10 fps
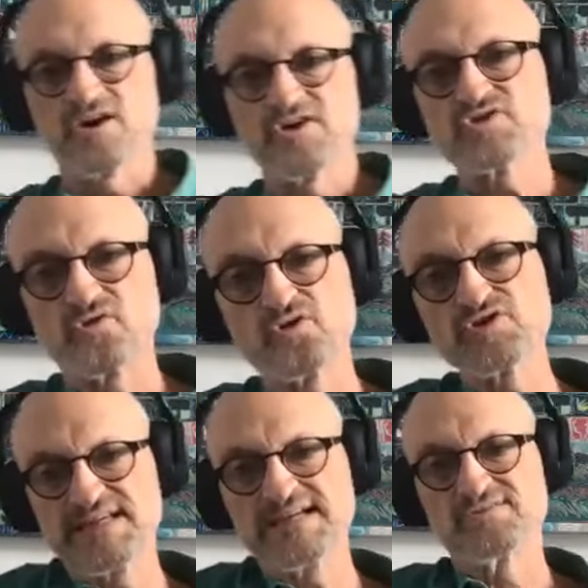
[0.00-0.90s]
Those are
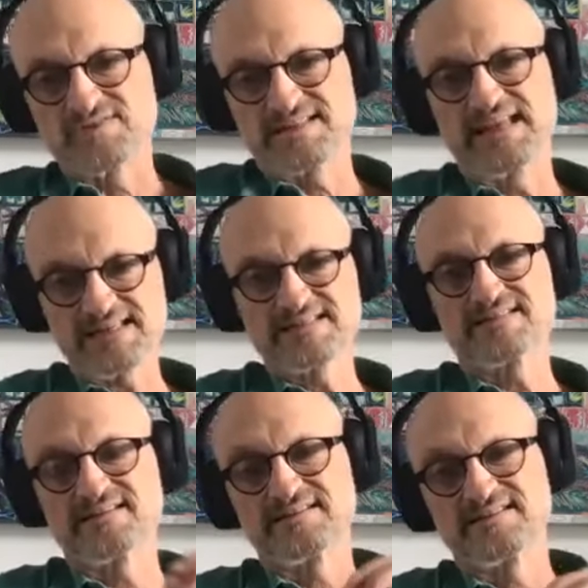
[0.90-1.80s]
all signals.
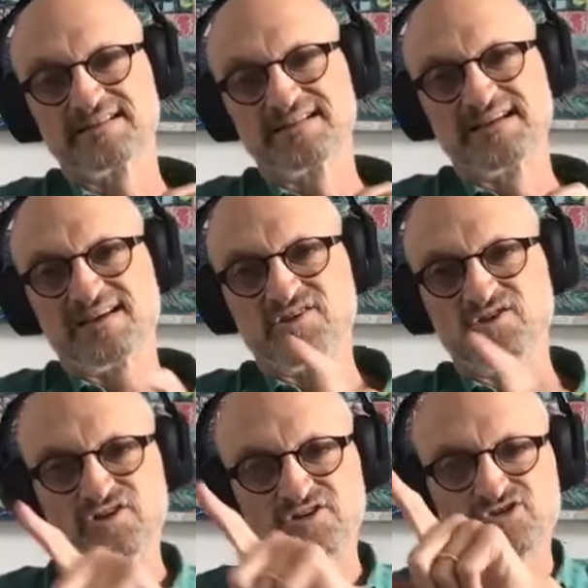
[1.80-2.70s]
That's the
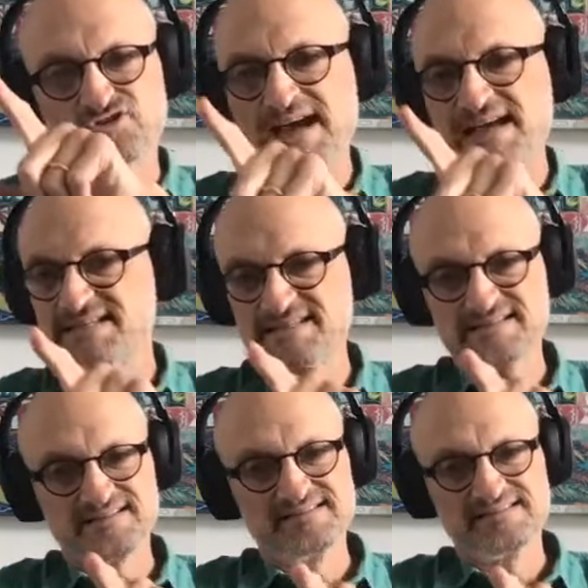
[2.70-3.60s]
you can
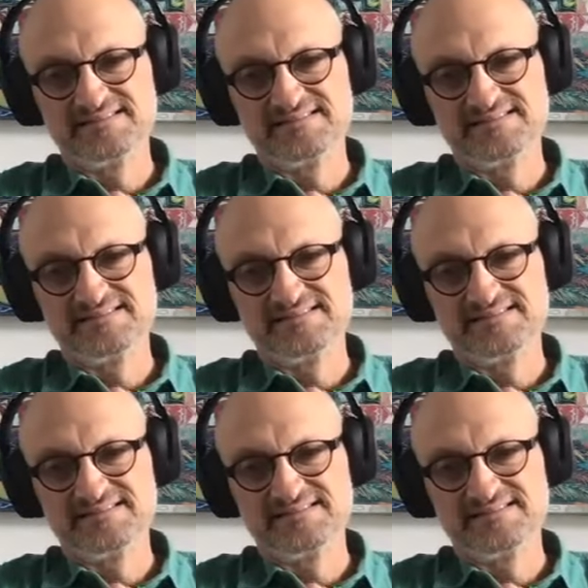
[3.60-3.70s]
trace